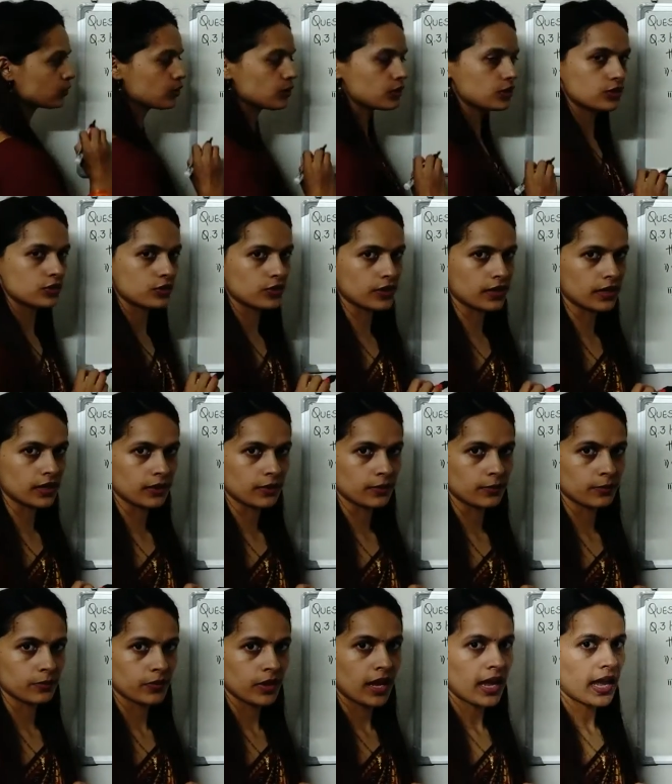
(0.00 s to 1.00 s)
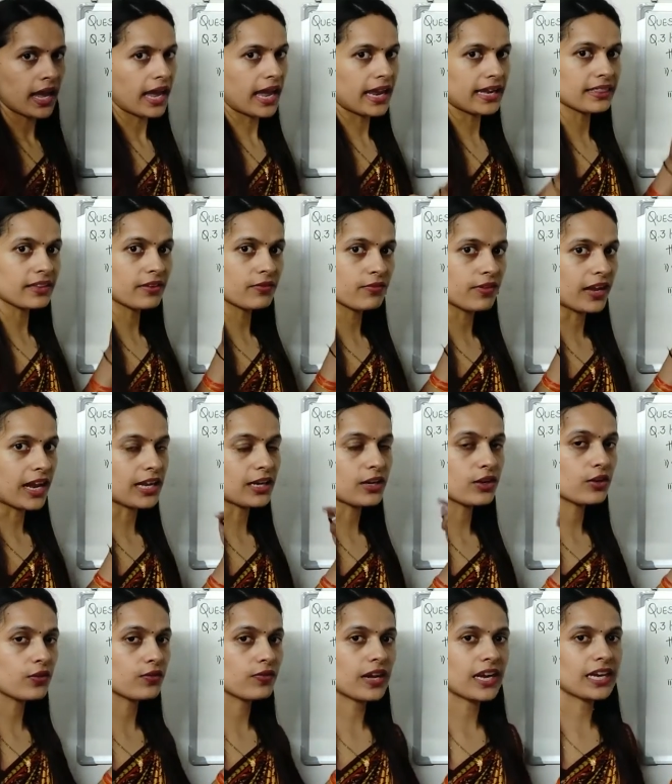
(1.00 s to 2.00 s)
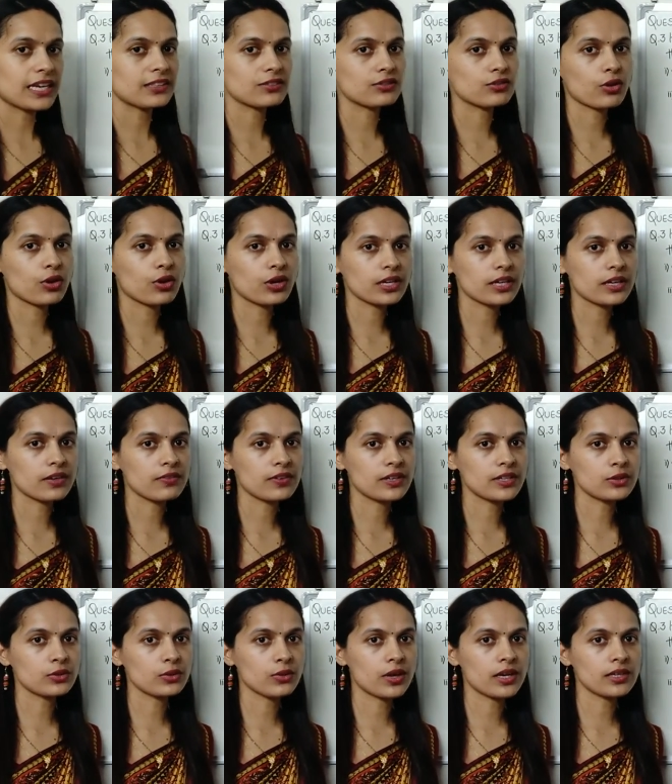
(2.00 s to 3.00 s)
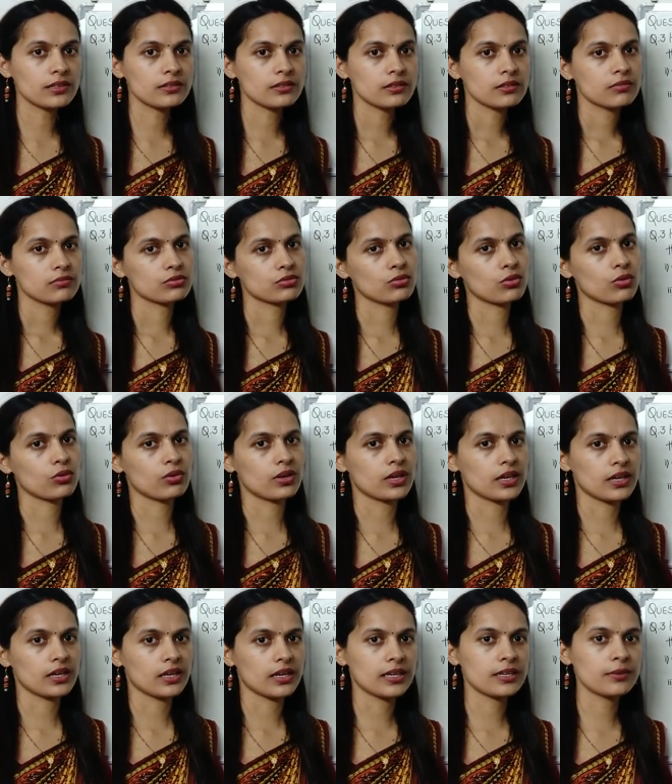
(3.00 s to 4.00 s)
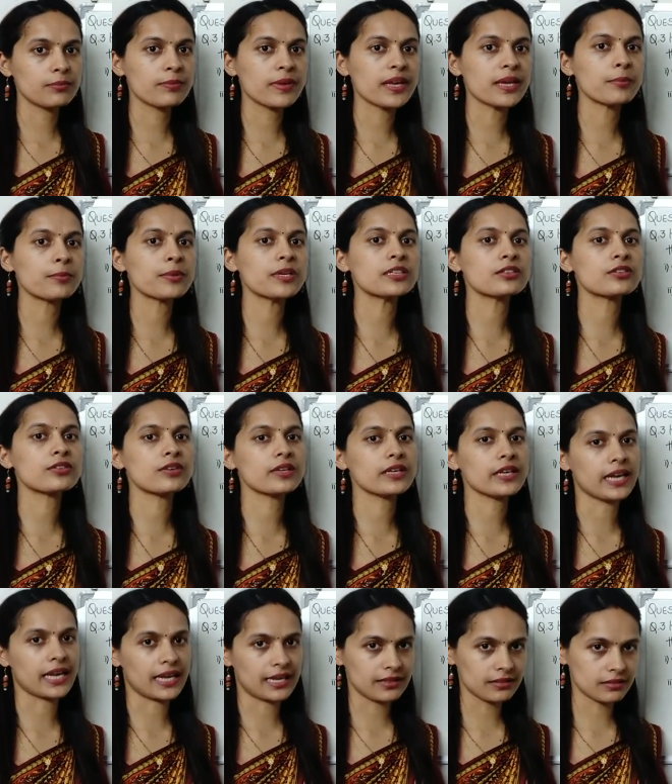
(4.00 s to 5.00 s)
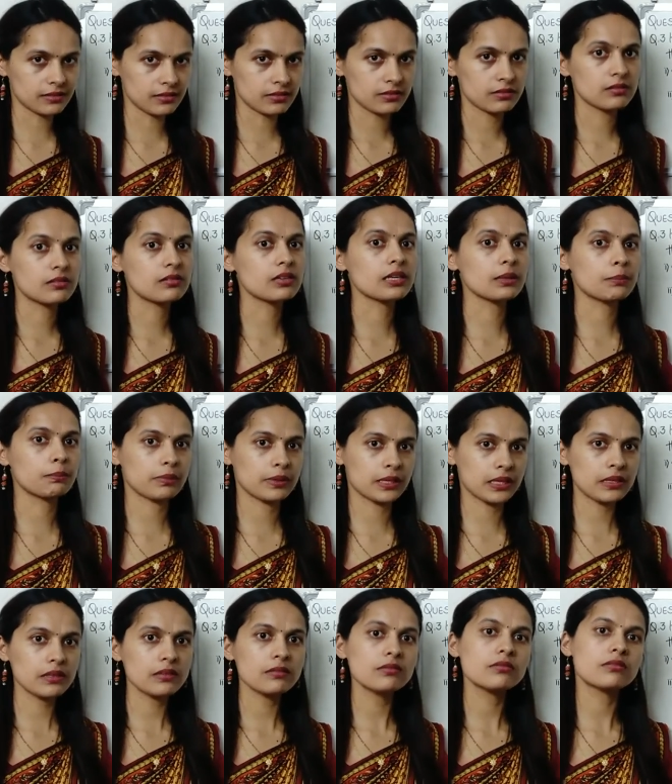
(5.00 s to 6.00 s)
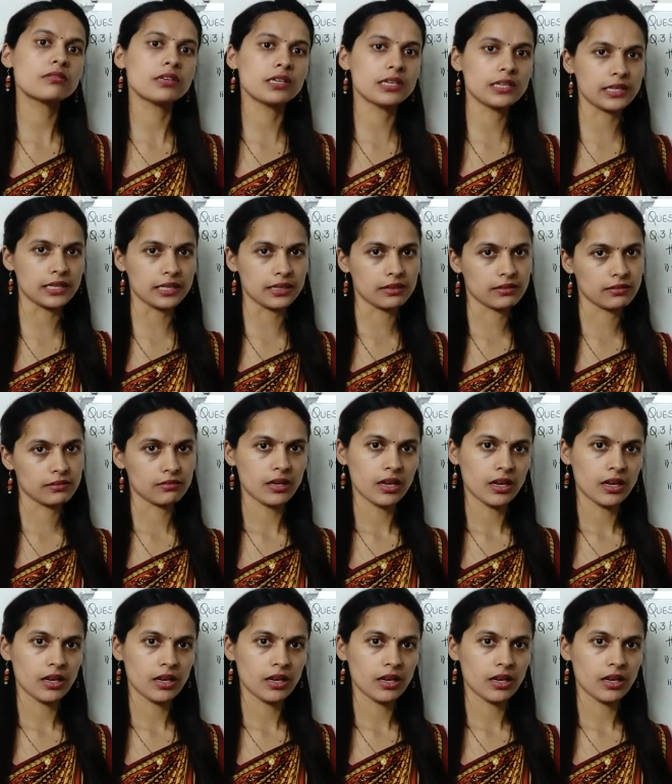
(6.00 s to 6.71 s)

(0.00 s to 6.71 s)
to 3 and the value of L is not given to us, so it may be 3s, 3p, 3d.